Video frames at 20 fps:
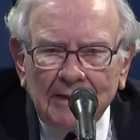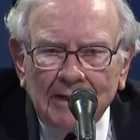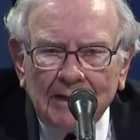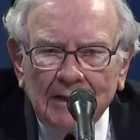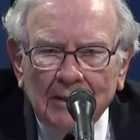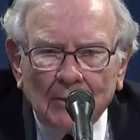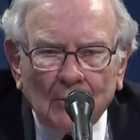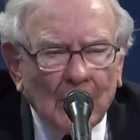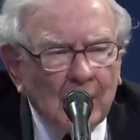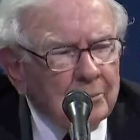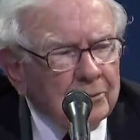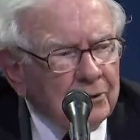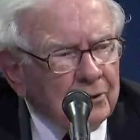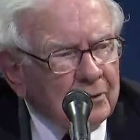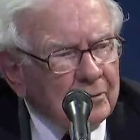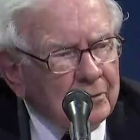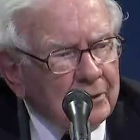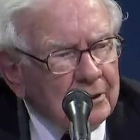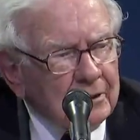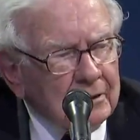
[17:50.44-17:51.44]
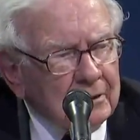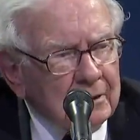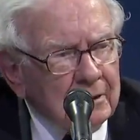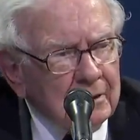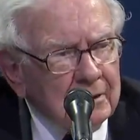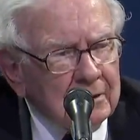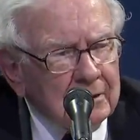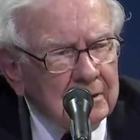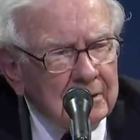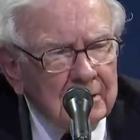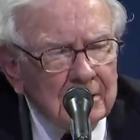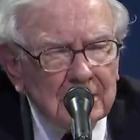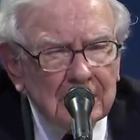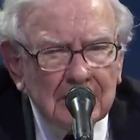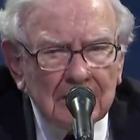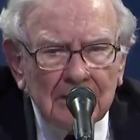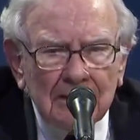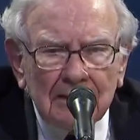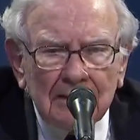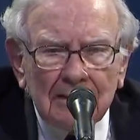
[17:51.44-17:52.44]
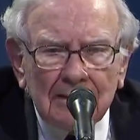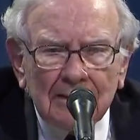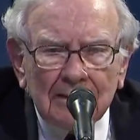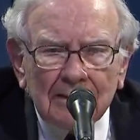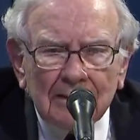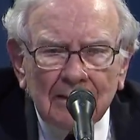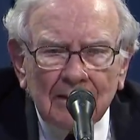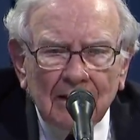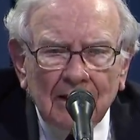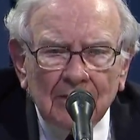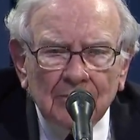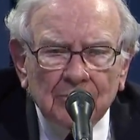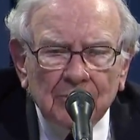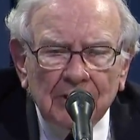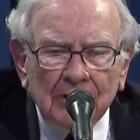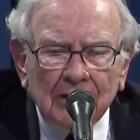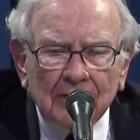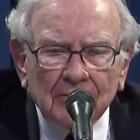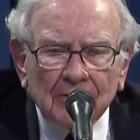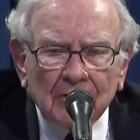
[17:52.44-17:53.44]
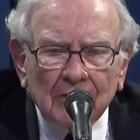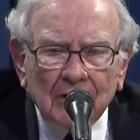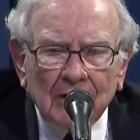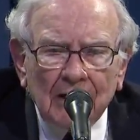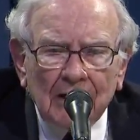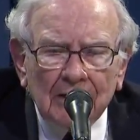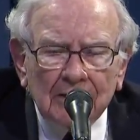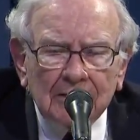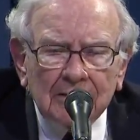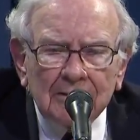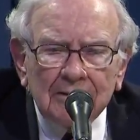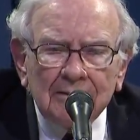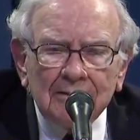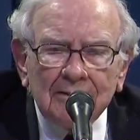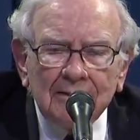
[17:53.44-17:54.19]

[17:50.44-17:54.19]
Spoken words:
interruption which this country nevertheless